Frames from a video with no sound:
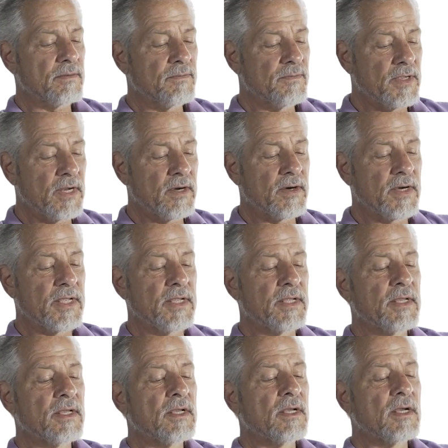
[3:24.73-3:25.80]
very
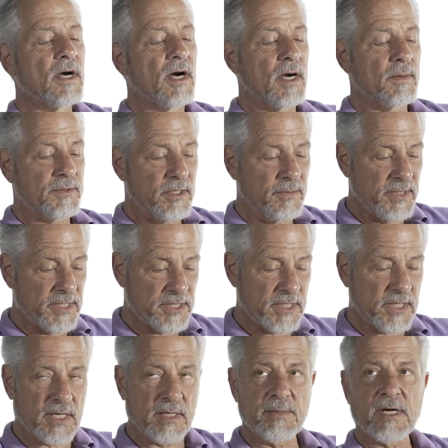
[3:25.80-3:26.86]

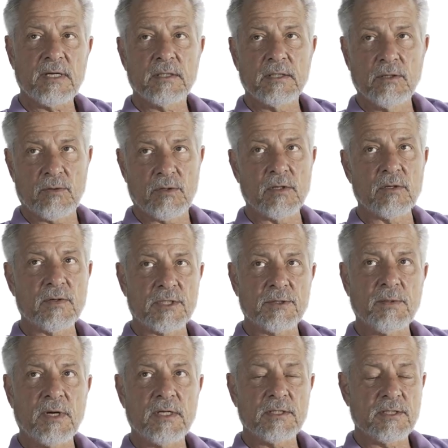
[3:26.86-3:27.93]
optimistic about local
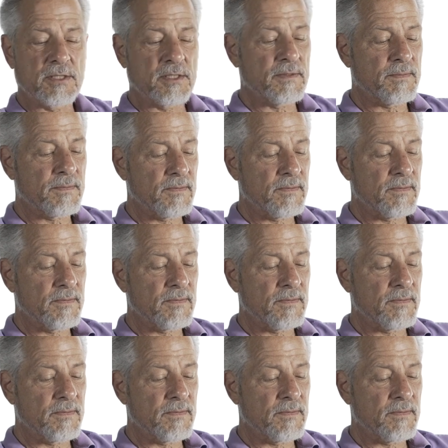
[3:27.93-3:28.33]
response.